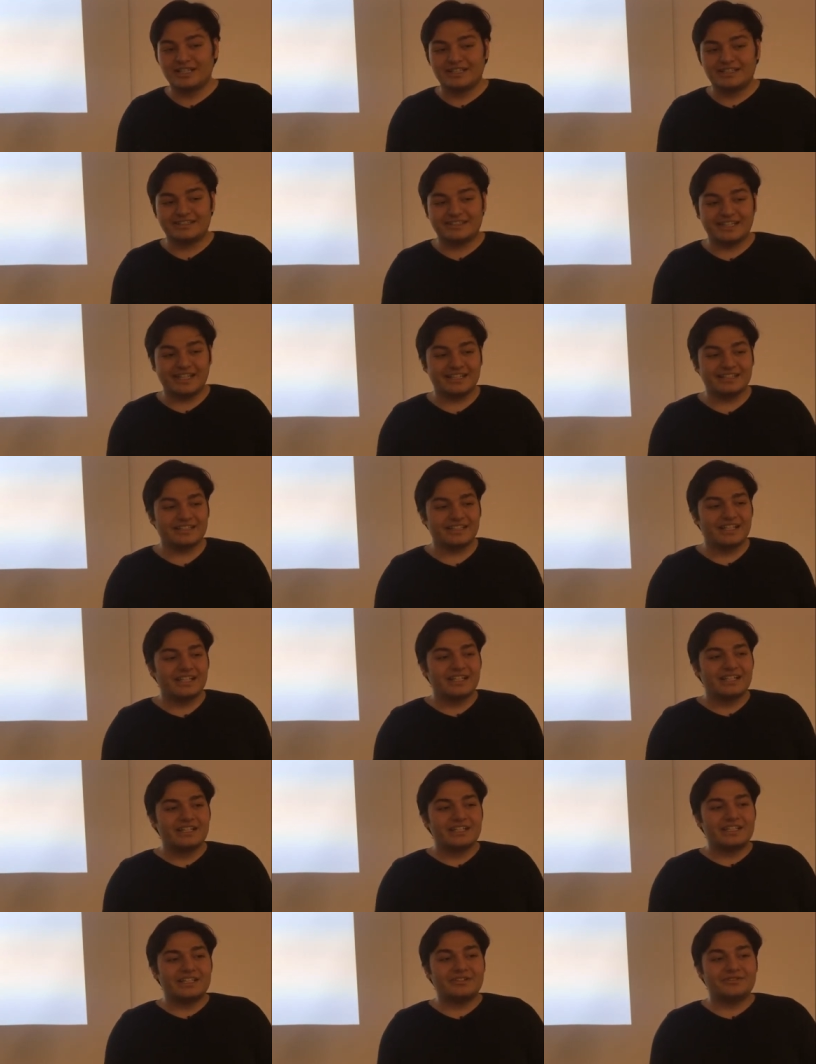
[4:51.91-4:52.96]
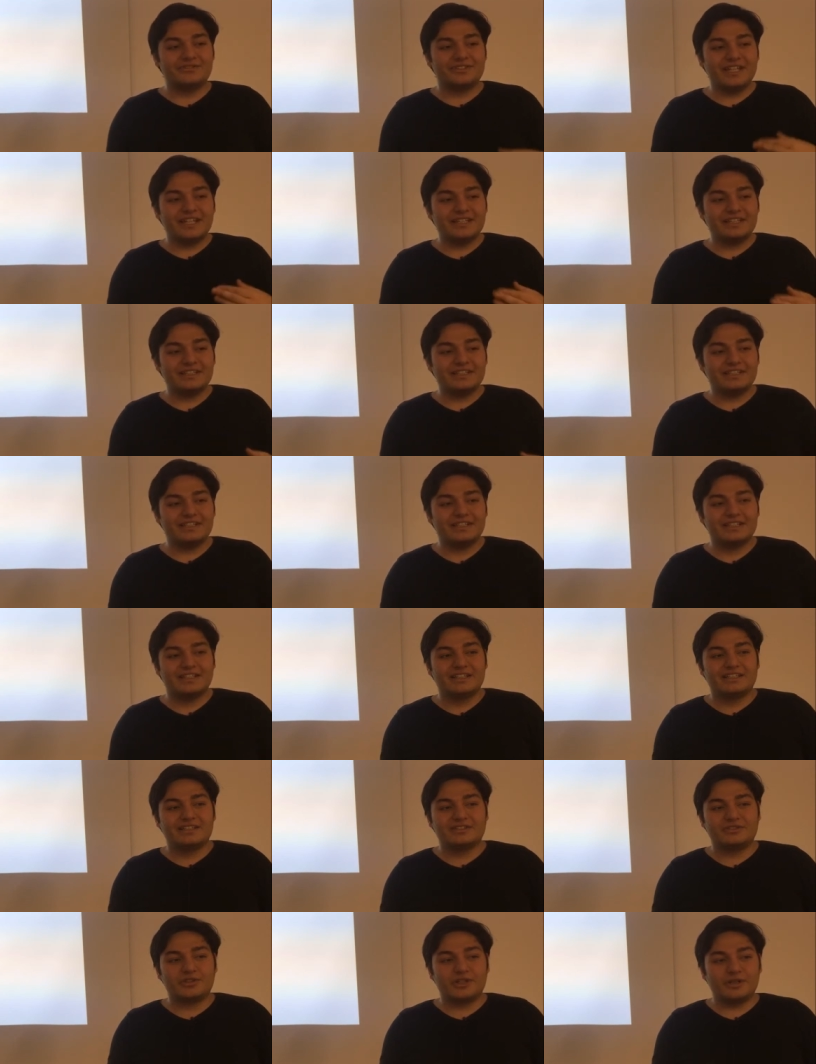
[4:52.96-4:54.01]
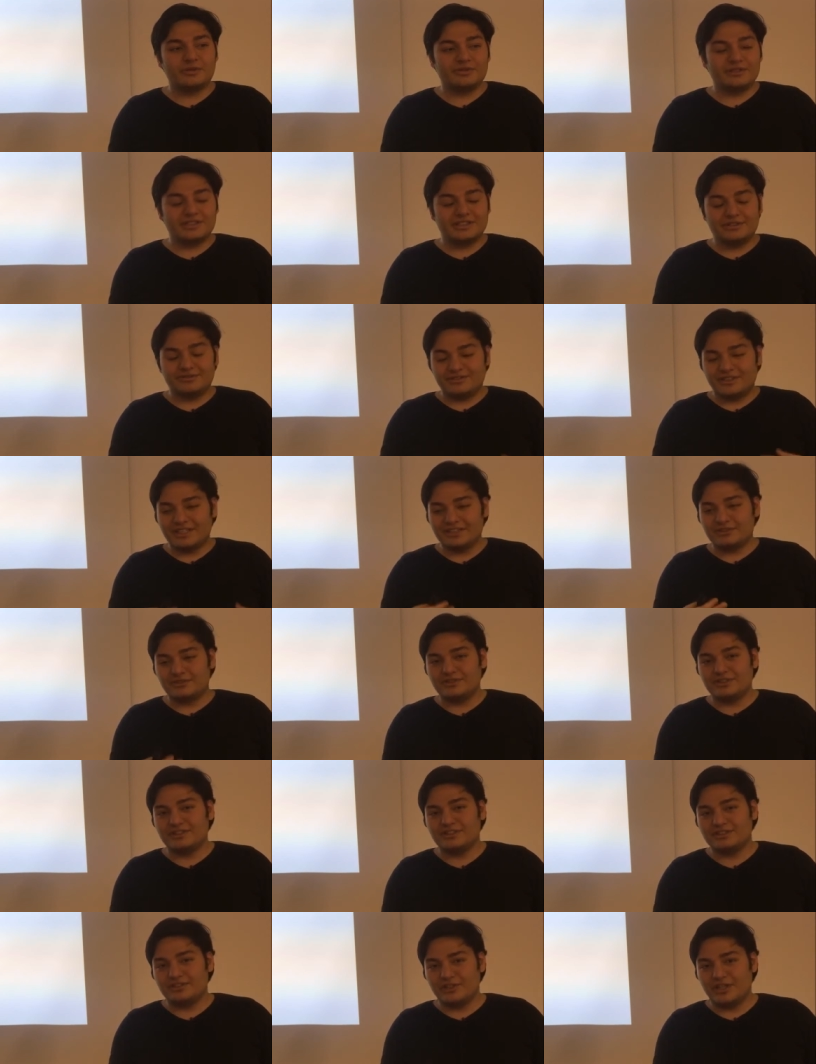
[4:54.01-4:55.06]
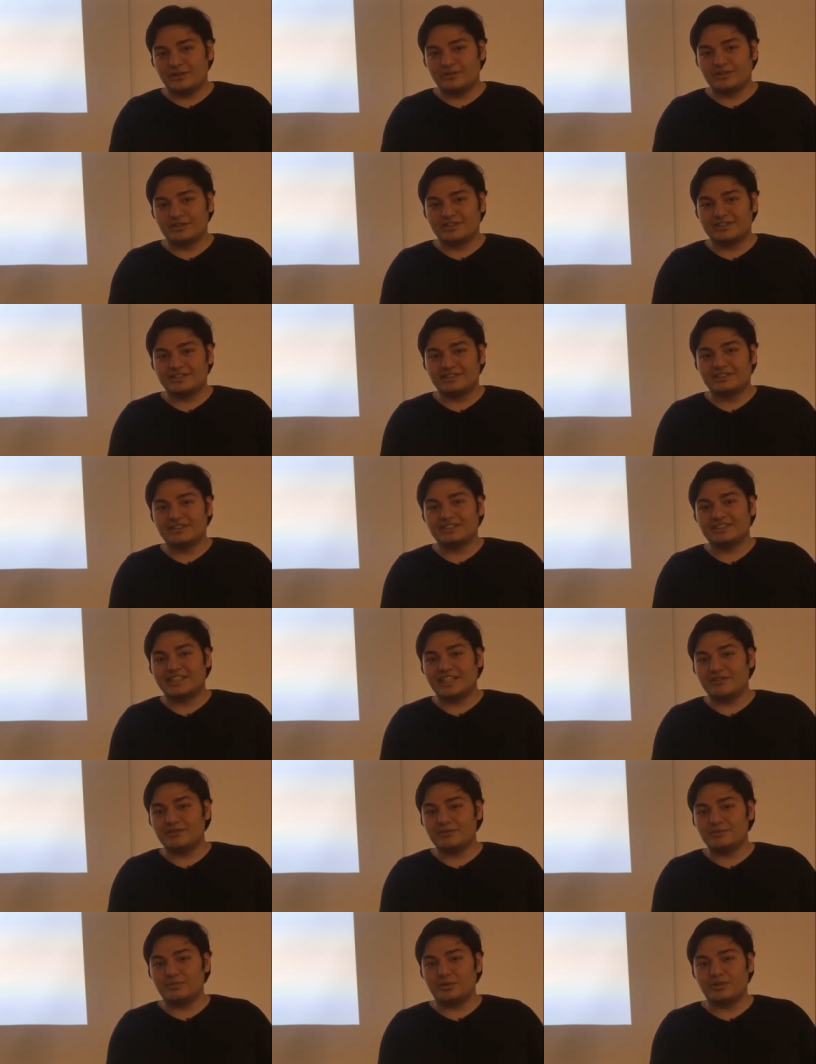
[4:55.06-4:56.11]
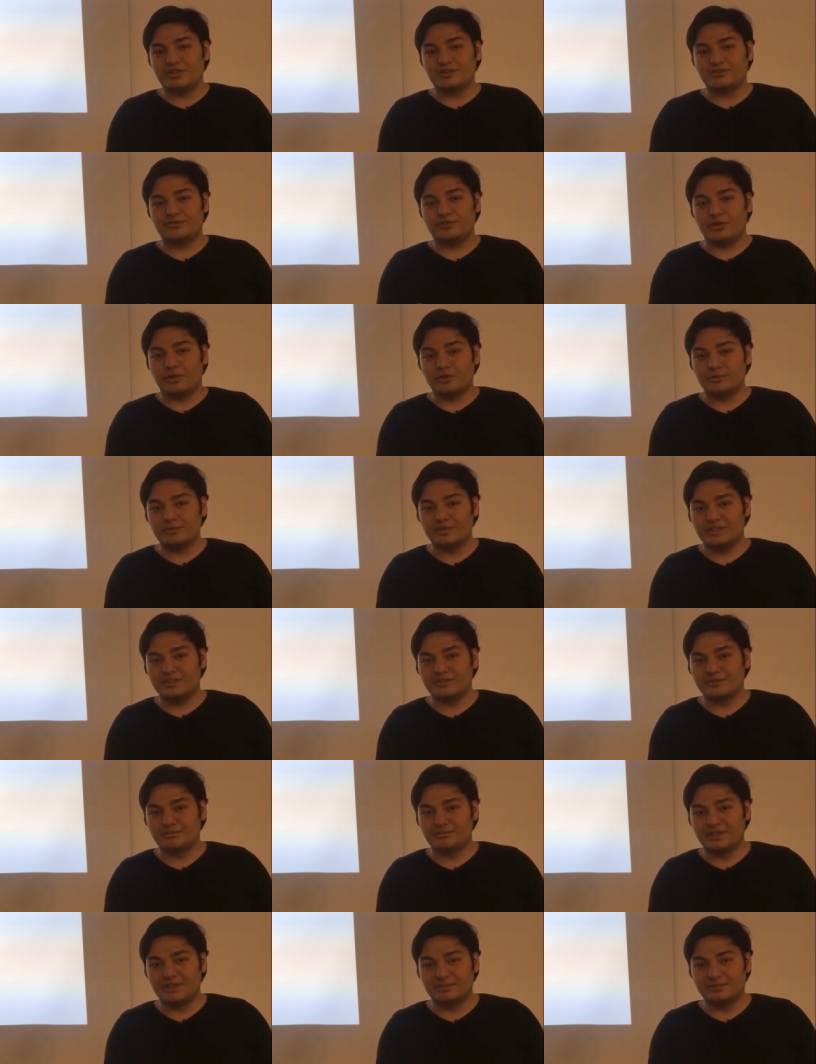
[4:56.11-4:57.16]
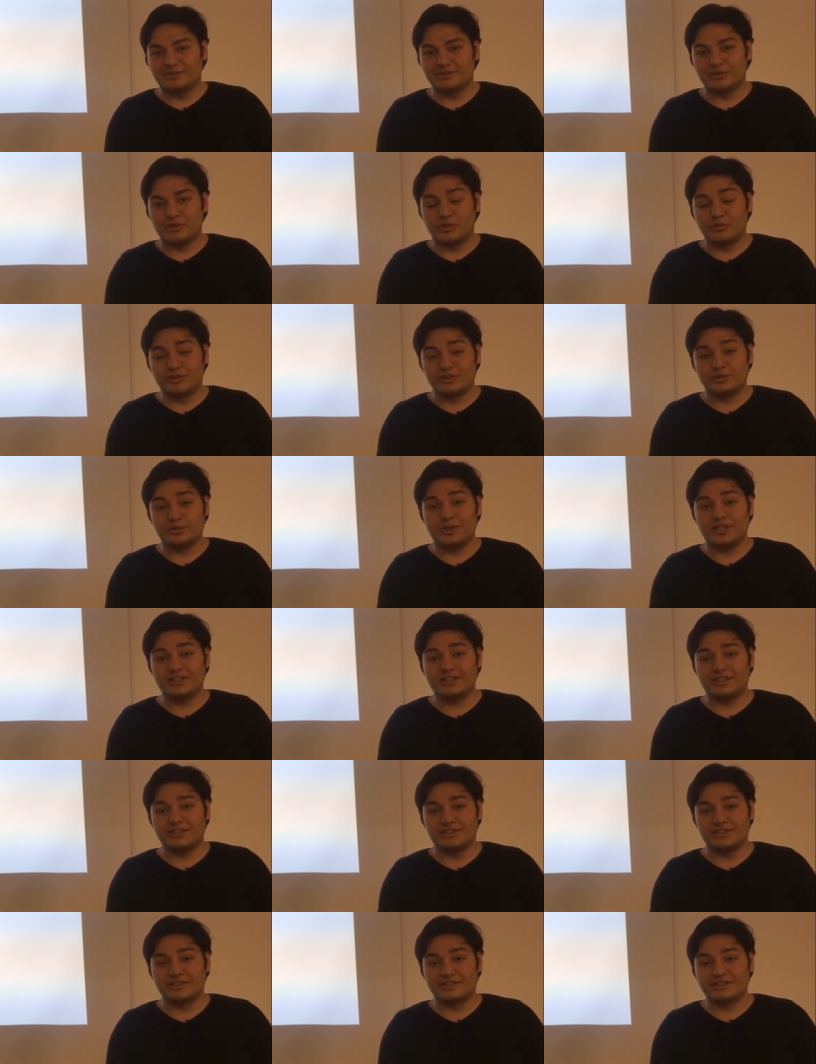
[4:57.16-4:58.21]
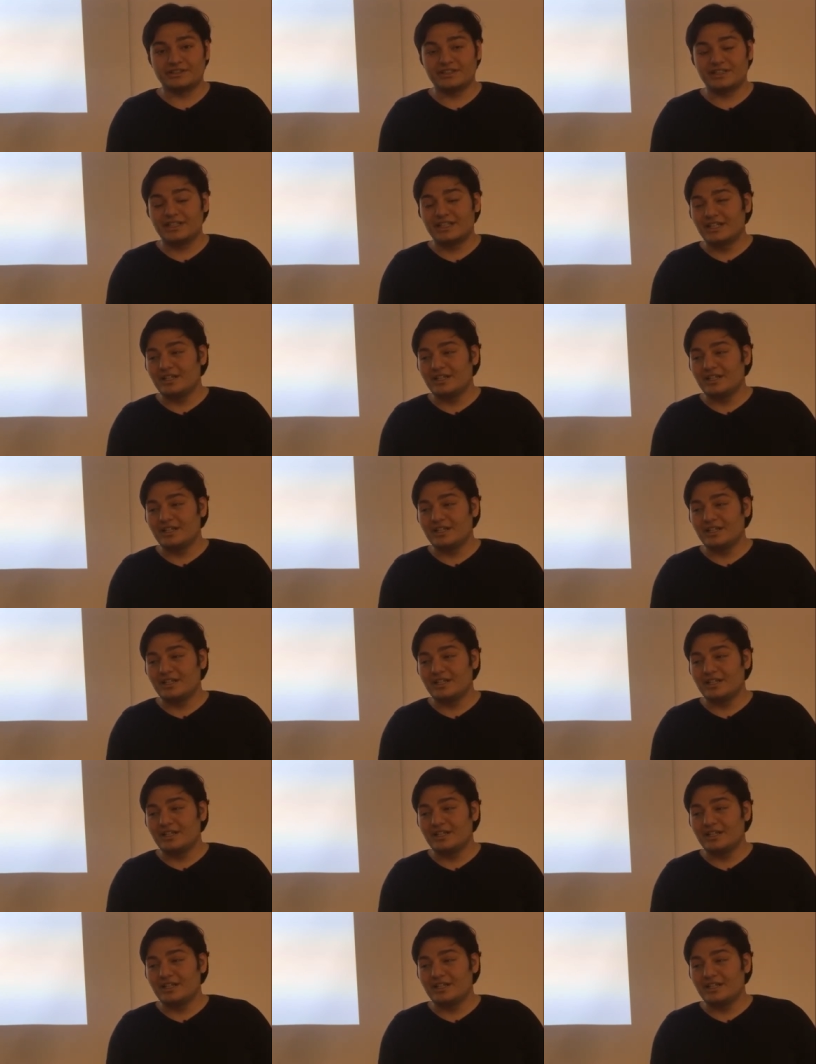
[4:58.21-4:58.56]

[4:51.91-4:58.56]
says if they, if they traveled 7.4 million people over 20 years